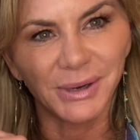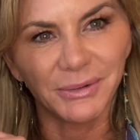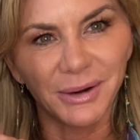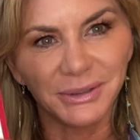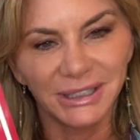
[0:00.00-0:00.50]
by
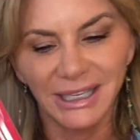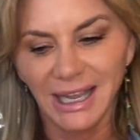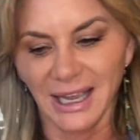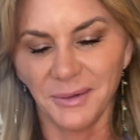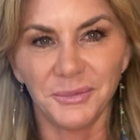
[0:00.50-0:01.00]
Robert Lee
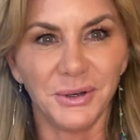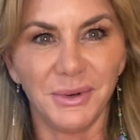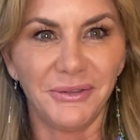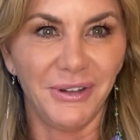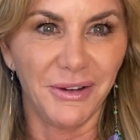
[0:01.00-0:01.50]
Camp, one of
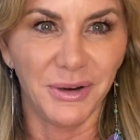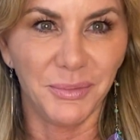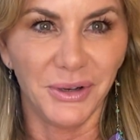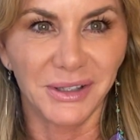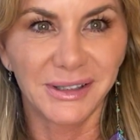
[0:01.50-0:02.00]
my favorite
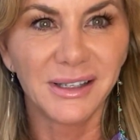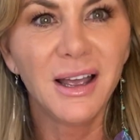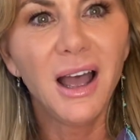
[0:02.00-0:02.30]
books